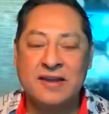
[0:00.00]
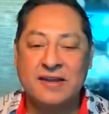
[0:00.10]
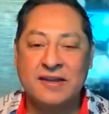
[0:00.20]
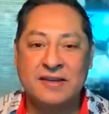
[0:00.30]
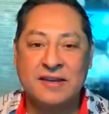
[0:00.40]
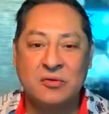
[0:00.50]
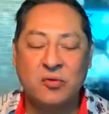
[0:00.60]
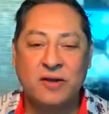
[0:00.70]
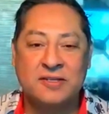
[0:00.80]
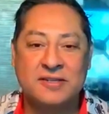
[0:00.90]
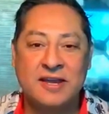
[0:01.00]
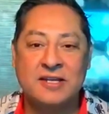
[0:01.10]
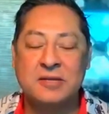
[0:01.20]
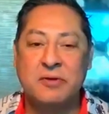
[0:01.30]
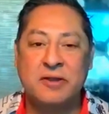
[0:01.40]
And again, we're
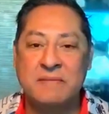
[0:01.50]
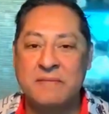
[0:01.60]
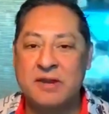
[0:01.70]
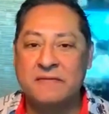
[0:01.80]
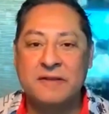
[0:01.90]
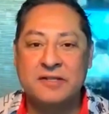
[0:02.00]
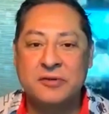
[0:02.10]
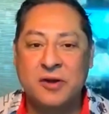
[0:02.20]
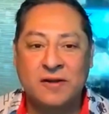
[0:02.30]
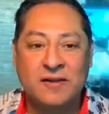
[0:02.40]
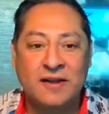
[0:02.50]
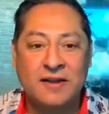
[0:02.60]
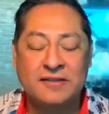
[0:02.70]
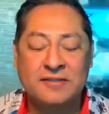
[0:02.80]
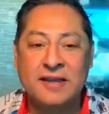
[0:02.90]
excited to bring that benefit to our
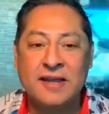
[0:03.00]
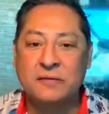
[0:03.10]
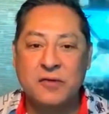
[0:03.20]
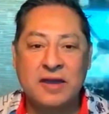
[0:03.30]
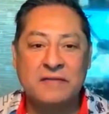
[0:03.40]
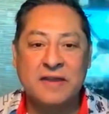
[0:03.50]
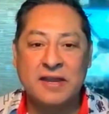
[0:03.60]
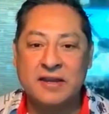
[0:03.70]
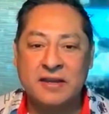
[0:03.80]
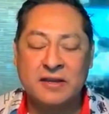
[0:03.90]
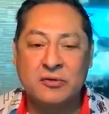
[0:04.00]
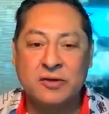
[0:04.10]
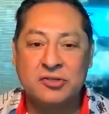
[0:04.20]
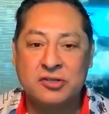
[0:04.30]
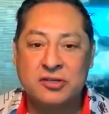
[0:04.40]
clients. So if you have any
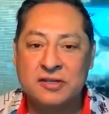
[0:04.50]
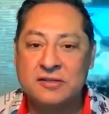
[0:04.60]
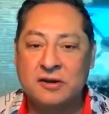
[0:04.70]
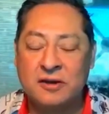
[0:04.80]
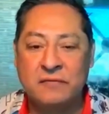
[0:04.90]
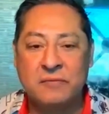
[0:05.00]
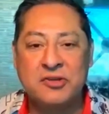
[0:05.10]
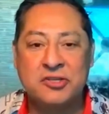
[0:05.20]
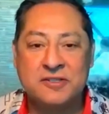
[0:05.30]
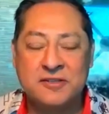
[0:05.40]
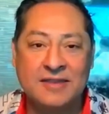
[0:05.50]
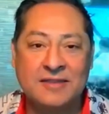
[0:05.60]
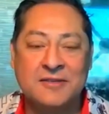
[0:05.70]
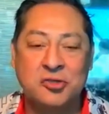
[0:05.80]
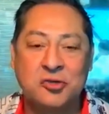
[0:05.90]
questions, our information is in
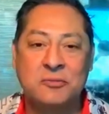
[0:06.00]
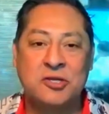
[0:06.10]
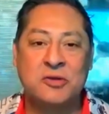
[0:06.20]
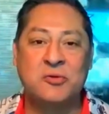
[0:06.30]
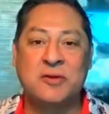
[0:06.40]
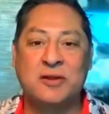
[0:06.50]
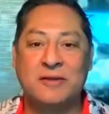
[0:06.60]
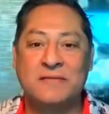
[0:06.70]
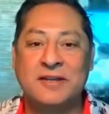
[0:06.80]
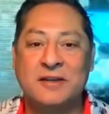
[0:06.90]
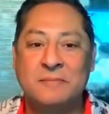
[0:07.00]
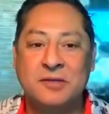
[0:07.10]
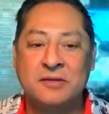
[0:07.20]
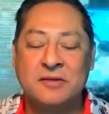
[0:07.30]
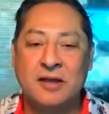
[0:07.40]
the description. We would love to help
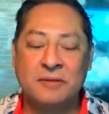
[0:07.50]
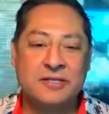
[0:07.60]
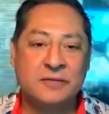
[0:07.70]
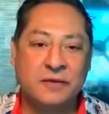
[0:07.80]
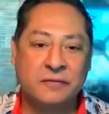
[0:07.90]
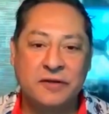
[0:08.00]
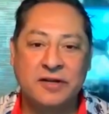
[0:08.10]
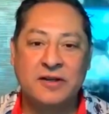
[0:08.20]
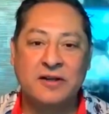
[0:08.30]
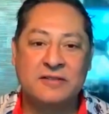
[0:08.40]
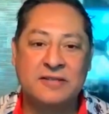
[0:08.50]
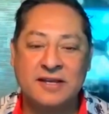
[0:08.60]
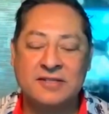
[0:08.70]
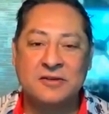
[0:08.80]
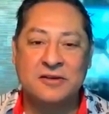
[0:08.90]
you. Please feel free to call,
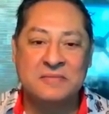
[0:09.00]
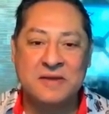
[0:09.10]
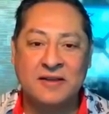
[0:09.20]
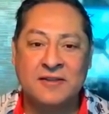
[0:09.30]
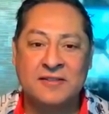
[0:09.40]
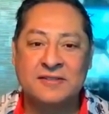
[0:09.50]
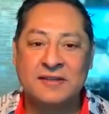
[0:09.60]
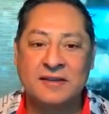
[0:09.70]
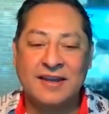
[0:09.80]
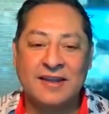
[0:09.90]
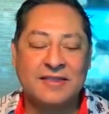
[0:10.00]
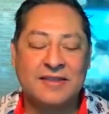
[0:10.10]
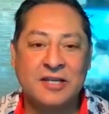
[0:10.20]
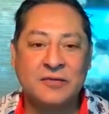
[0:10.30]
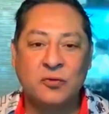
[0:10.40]
text, or email us. And again,
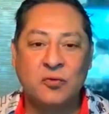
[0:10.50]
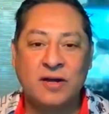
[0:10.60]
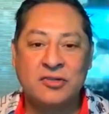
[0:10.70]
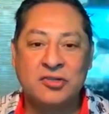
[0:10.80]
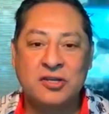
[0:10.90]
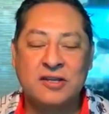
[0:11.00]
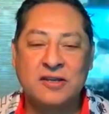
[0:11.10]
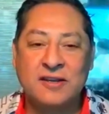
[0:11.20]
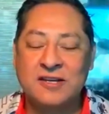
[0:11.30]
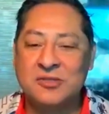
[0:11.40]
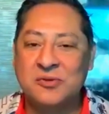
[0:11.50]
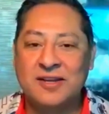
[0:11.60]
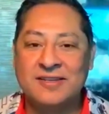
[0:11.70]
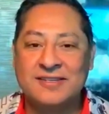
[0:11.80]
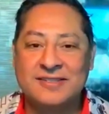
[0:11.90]
thanks for watching. And as we
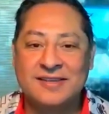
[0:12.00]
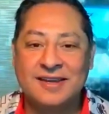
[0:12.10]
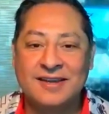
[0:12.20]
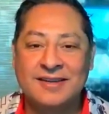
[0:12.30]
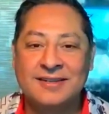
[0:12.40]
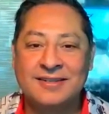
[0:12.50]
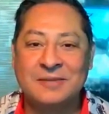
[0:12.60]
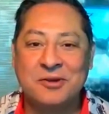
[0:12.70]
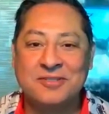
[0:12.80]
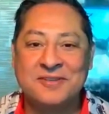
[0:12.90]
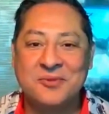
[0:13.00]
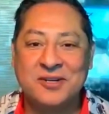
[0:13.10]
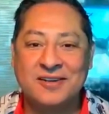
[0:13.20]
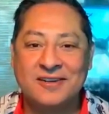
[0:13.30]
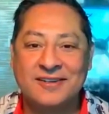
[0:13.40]
like to say, keep Austin
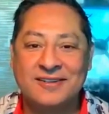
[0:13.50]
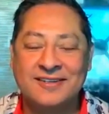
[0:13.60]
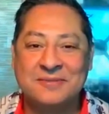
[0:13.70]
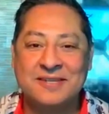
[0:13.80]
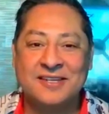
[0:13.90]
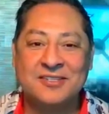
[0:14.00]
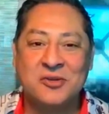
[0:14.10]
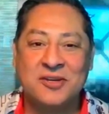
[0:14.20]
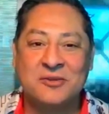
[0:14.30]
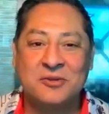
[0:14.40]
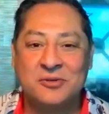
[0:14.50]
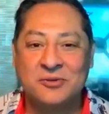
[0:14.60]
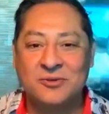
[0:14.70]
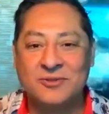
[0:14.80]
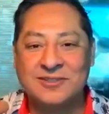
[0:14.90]
weird, keep San Antonio
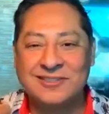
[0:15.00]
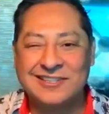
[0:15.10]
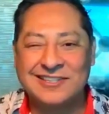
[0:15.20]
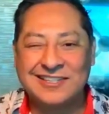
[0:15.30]
cool.